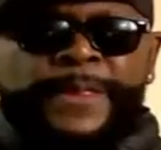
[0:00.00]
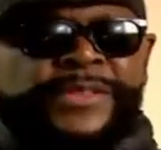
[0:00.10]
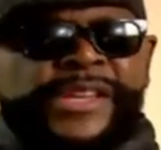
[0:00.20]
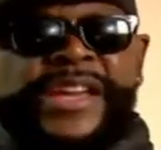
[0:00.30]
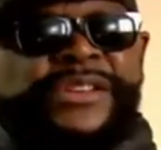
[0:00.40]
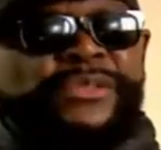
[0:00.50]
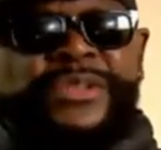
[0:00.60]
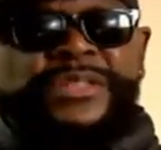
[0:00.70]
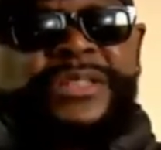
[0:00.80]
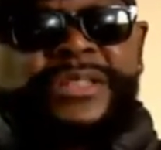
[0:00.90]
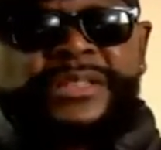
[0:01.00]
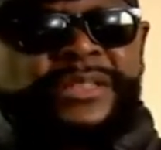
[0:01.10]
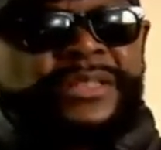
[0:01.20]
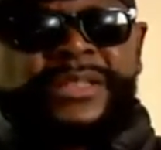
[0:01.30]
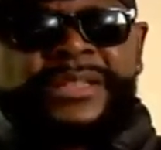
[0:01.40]
They ain't no good.
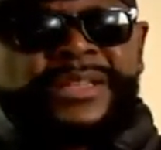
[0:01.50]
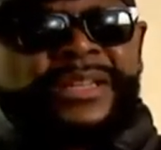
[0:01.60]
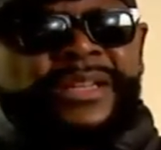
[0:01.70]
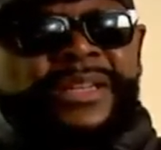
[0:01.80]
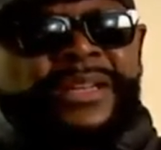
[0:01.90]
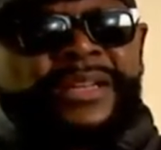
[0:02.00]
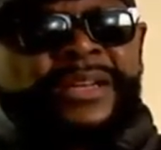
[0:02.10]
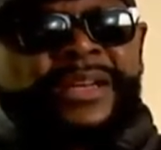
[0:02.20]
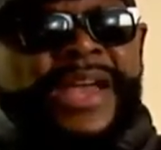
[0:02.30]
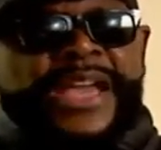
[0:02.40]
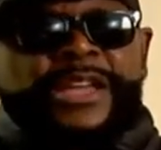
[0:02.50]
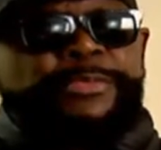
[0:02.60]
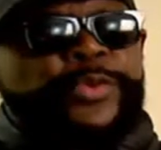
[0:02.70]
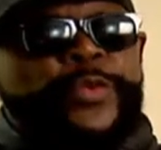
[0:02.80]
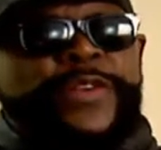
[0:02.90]
I can
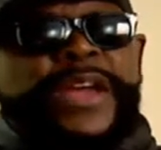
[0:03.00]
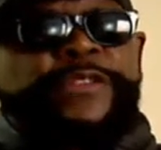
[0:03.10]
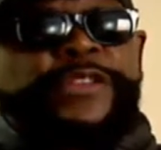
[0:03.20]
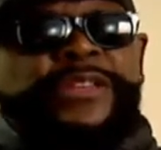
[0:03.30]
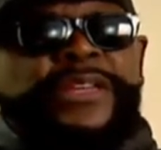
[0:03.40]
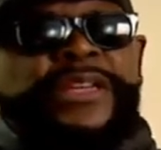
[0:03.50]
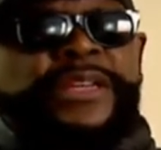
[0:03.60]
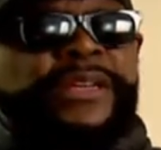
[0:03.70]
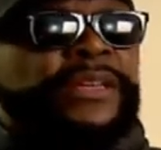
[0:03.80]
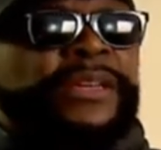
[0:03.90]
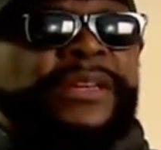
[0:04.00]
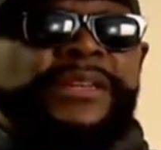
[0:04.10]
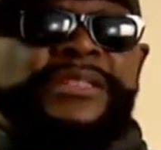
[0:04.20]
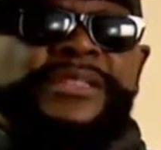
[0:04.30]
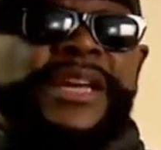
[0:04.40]
prove everything
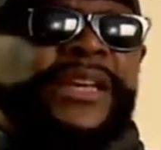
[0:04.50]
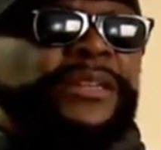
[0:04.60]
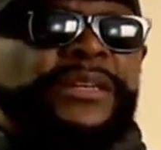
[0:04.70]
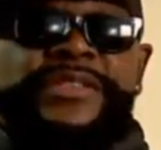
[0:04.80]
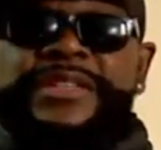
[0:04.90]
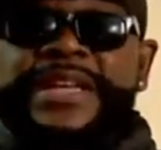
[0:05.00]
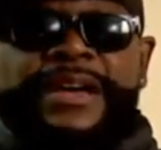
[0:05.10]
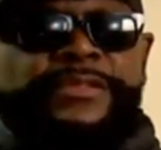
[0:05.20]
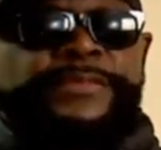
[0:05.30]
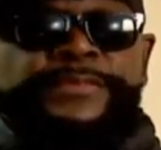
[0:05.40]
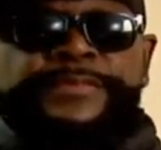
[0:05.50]
in a shadow of a doubt.